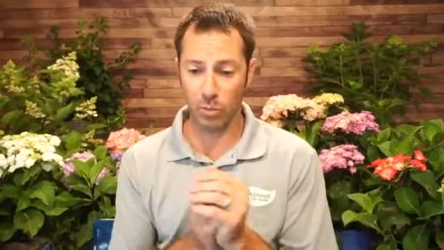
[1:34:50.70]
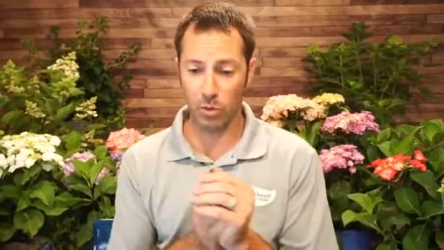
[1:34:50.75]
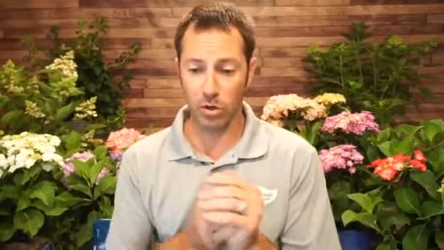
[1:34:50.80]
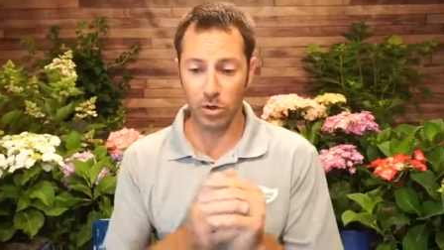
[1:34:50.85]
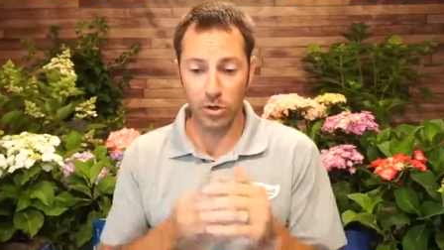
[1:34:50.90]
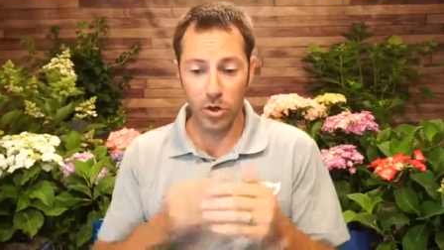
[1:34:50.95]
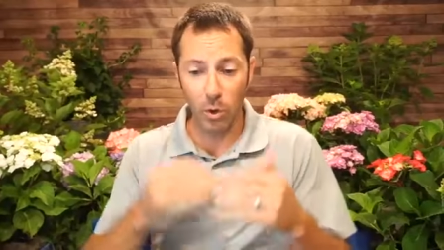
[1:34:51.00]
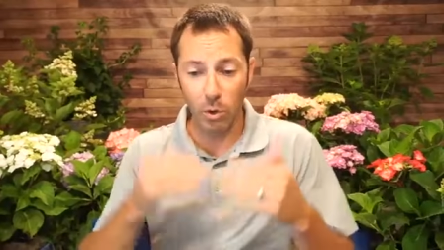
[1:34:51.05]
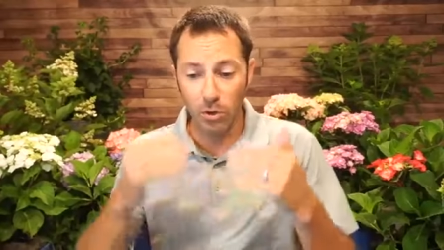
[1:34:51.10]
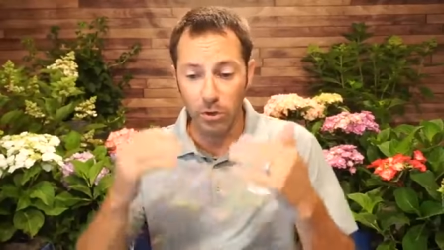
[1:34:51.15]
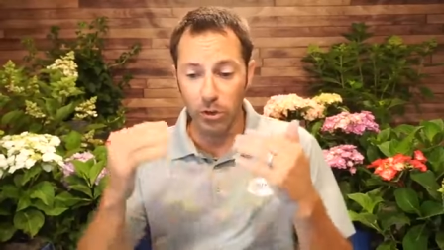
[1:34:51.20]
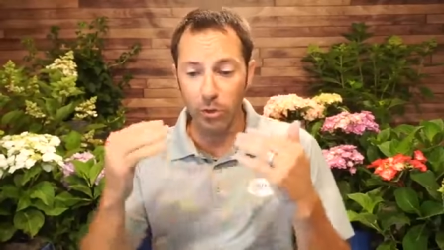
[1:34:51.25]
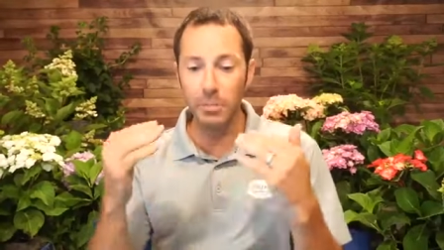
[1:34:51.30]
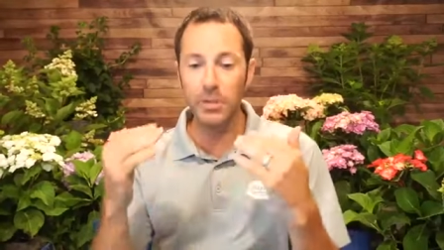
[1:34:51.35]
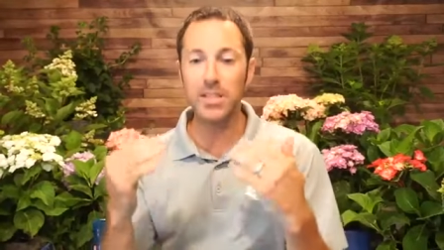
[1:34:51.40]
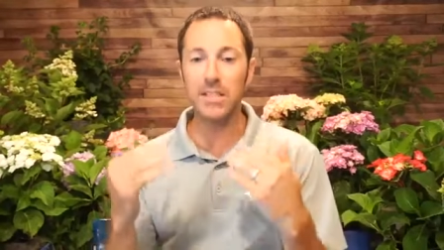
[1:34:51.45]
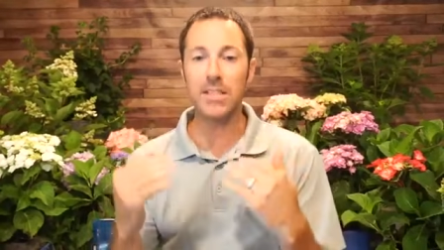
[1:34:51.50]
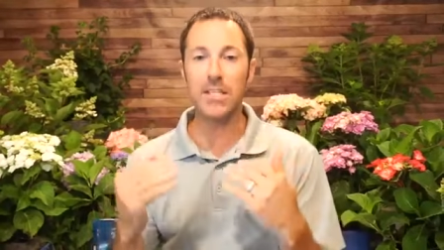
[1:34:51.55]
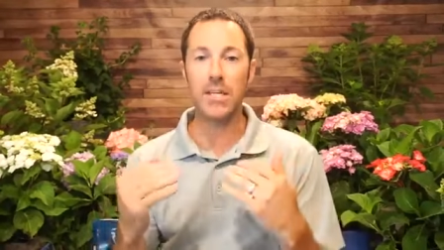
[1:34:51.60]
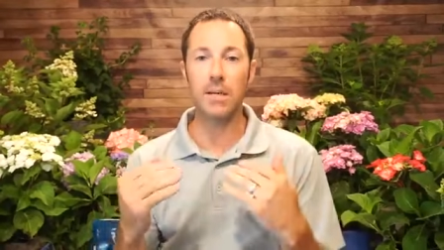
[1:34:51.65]
wood. Go a little
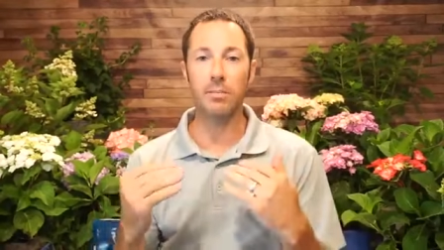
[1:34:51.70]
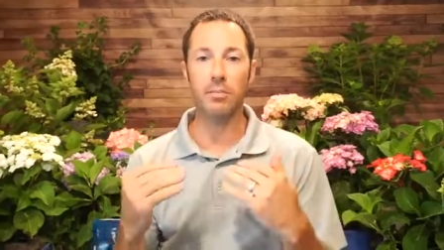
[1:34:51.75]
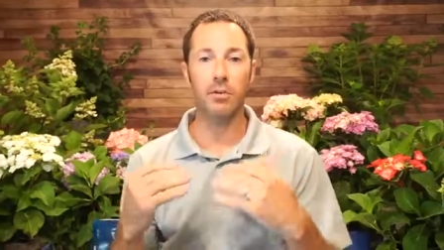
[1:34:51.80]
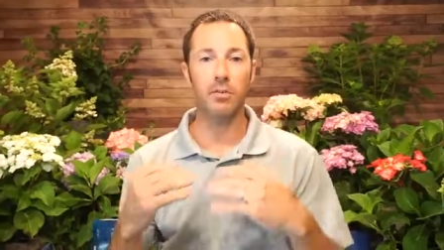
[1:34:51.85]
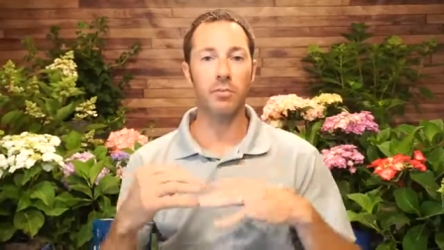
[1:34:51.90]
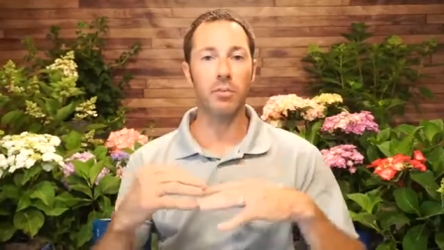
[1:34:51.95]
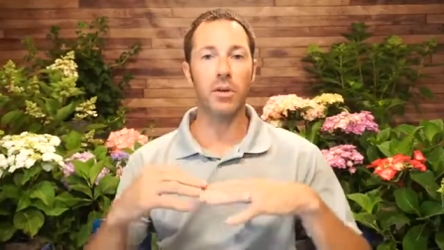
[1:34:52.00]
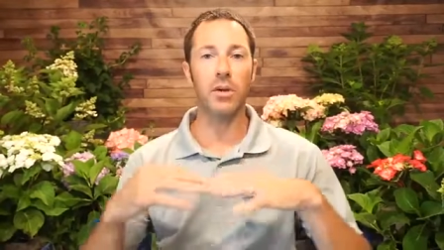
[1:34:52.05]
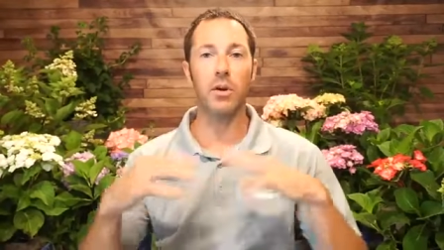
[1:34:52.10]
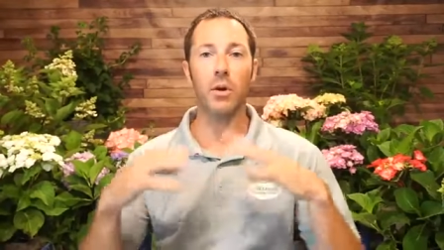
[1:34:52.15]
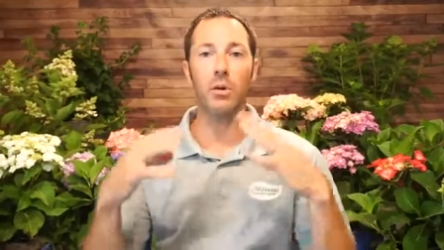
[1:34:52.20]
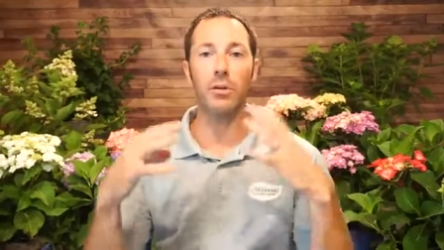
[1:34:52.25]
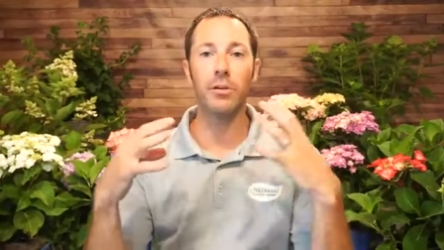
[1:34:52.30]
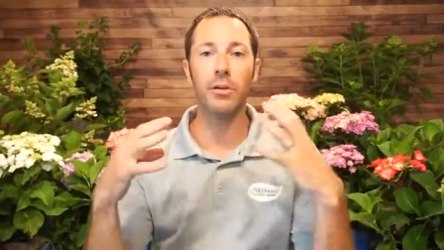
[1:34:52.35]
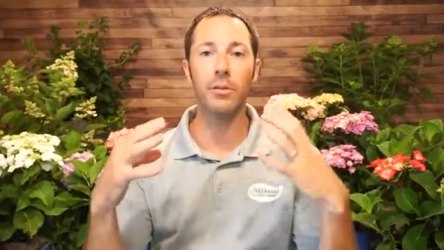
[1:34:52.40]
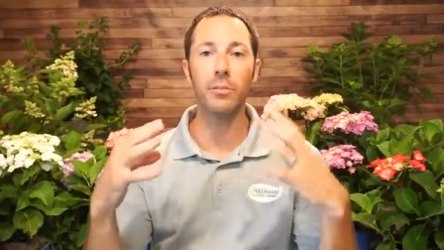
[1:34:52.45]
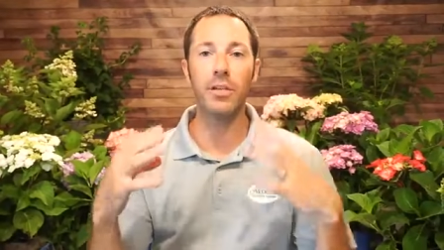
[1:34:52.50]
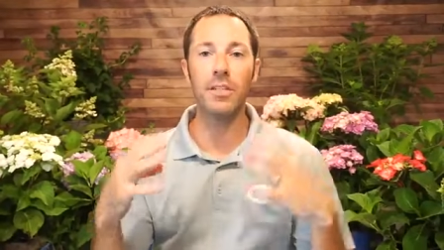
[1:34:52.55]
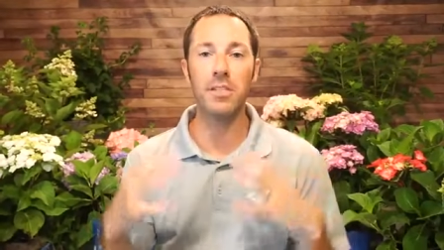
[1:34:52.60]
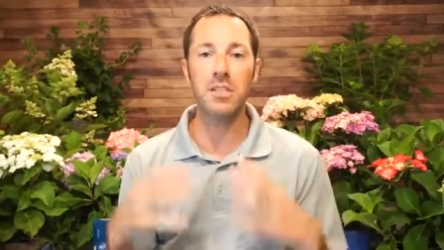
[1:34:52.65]
bit deeper. If we can go a
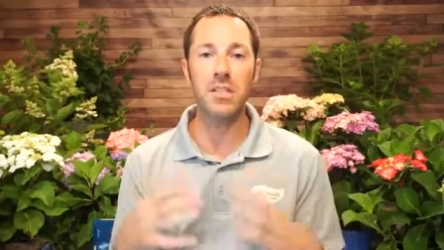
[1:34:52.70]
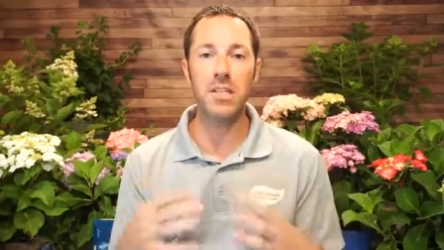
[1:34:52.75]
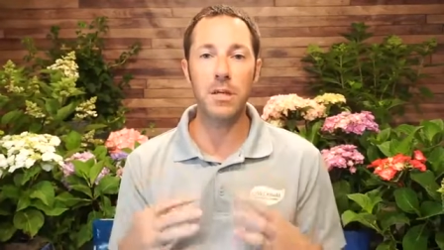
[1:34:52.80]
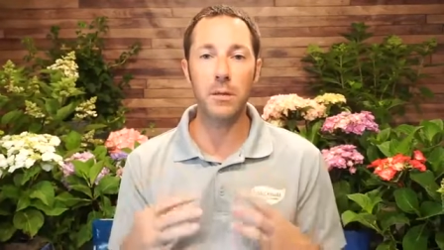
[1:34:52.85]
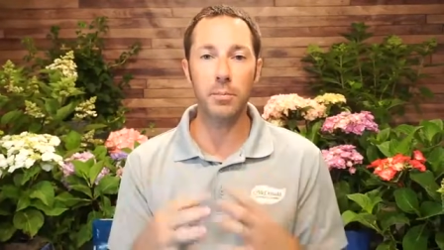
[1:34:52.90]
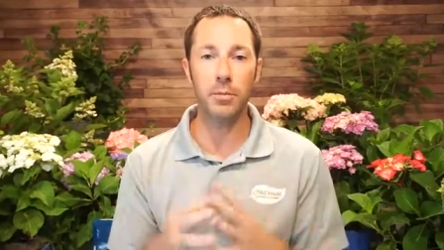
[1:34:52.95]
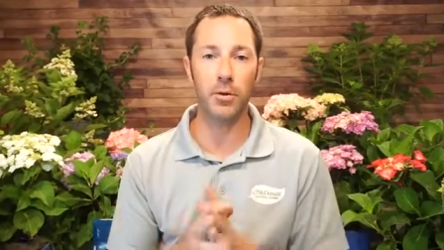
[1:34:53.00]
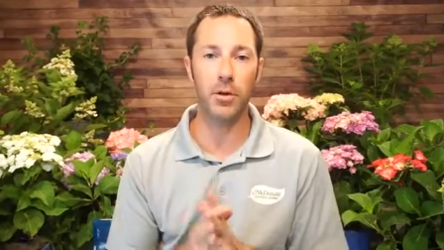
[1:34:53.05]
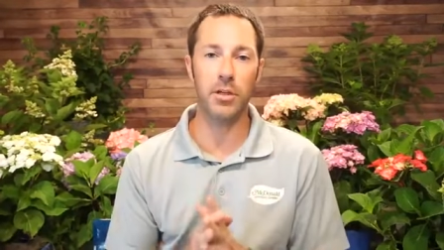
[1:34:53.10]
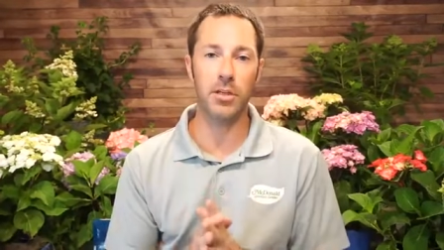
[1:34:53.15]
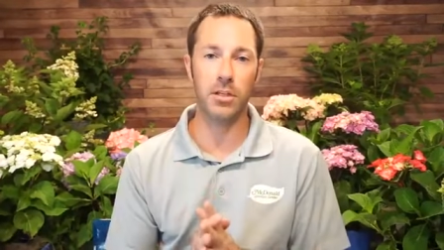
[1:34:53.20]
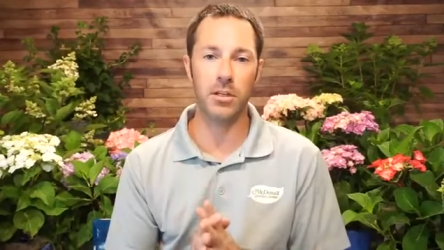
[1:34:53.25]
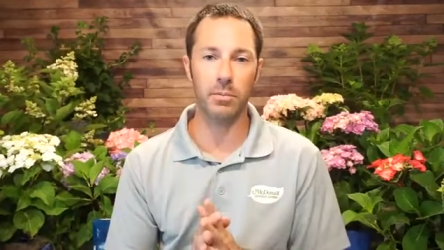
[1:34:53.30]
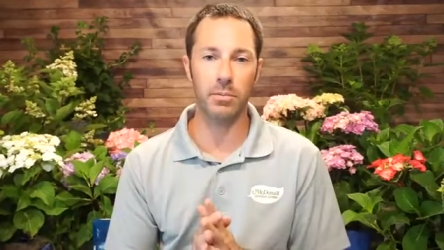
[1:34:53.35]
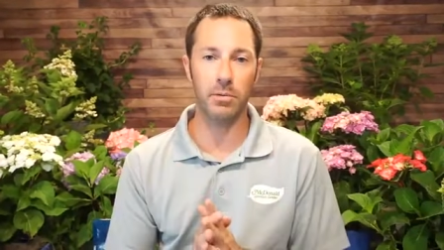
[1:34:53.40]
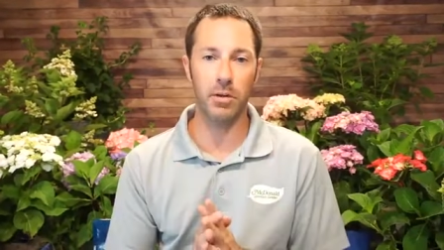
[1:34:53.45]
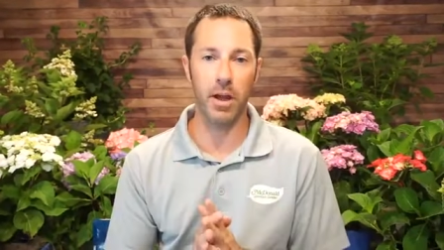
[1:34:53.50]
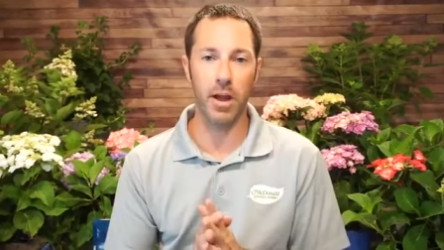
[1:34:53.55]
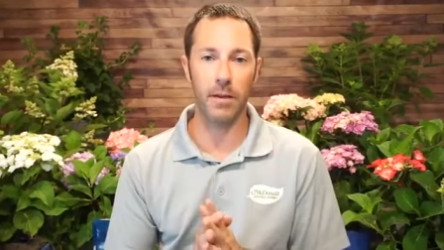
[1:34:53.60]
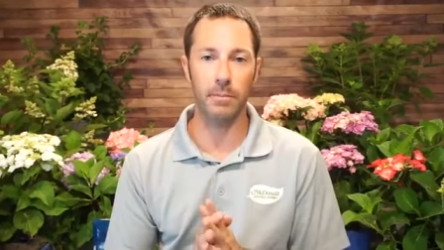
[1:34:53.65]
little bit deeper into the
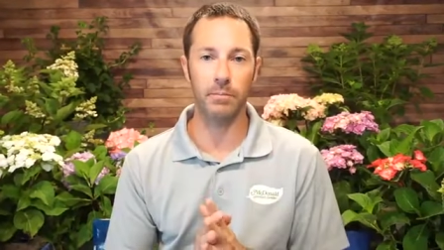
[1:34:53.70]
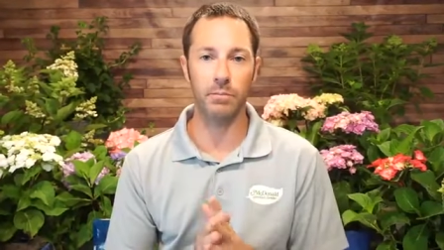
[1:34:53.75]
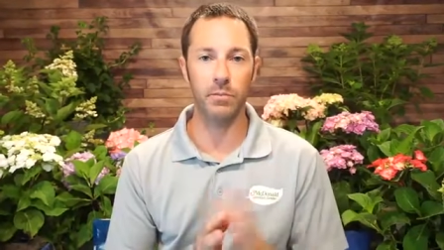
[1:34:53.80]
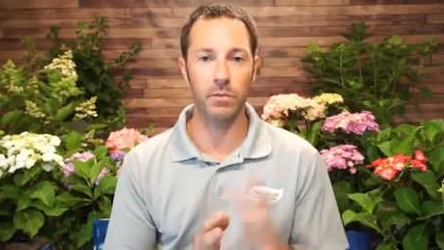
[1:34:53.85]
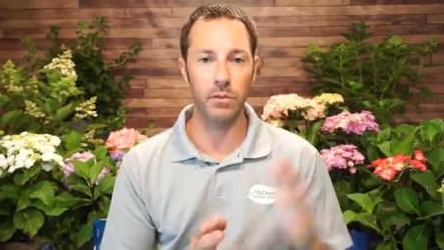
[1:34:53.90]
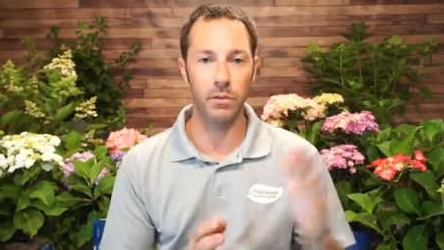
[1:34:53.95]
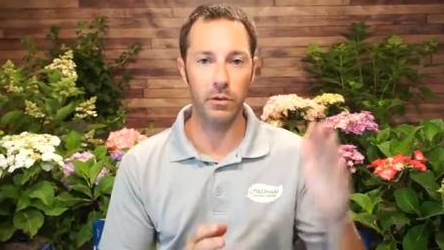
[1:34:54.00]
plant,